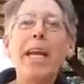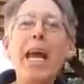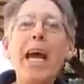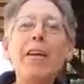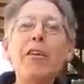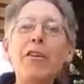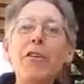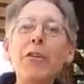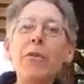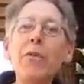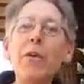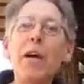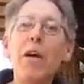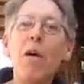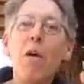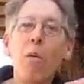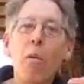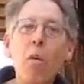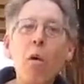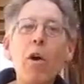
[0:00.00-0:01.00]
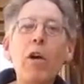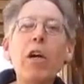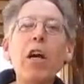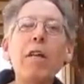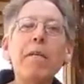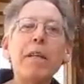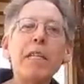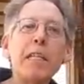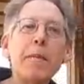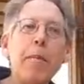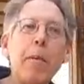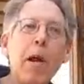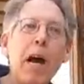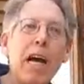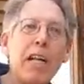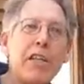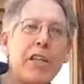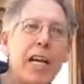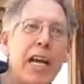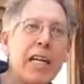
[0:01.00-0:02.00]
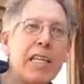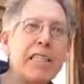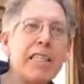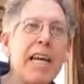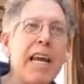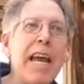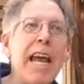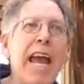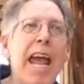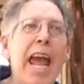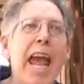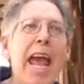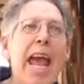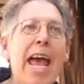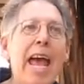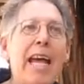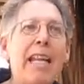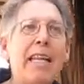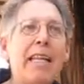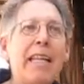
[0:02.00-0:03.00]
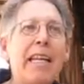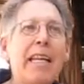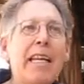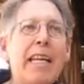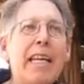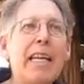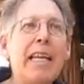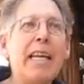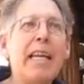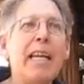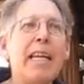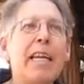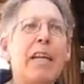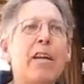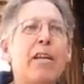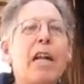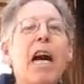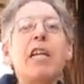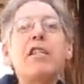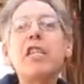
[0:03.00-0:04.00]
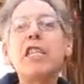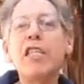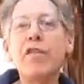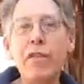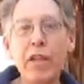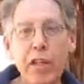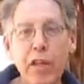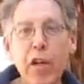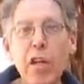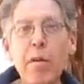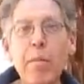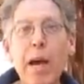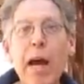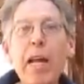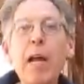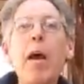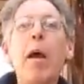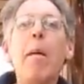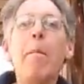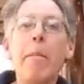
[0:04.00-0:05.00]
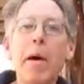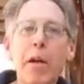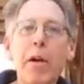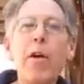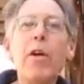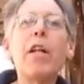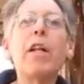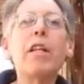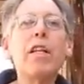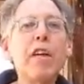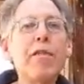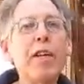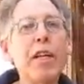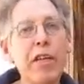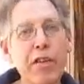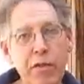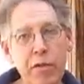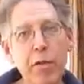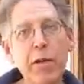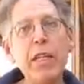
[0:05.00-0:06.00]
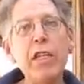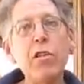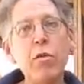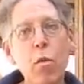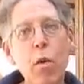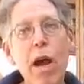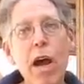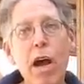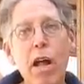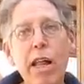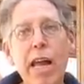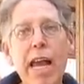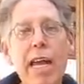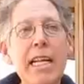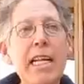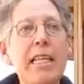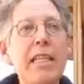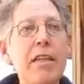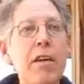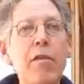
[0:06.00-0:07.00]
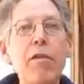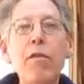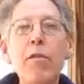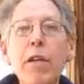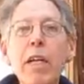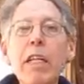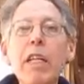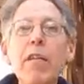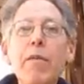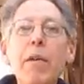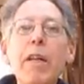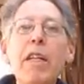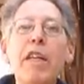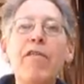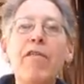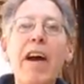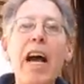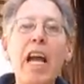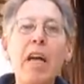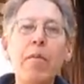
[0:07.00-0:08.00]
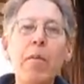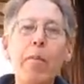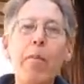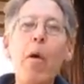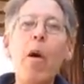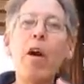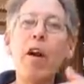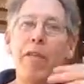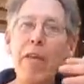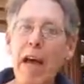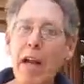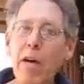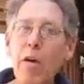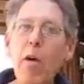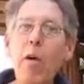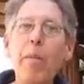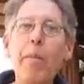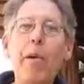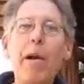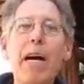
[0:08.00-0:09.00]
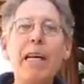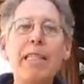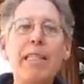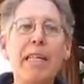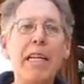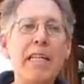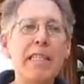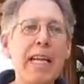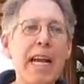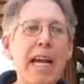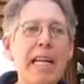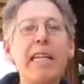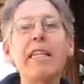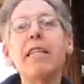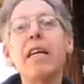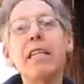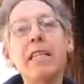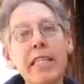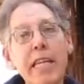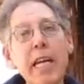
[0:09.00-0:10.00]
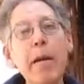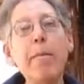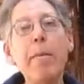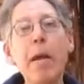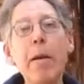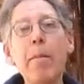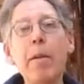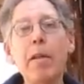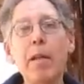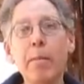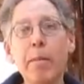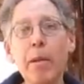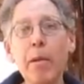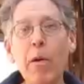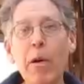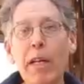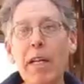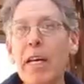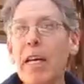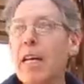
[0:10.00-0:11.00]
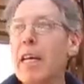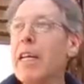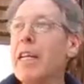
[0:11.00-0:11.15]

get to work on these projects and, not just feel good about it, but earn a living through it as well. And it's a really, really valuable part of that whole process, and it does keep people employed.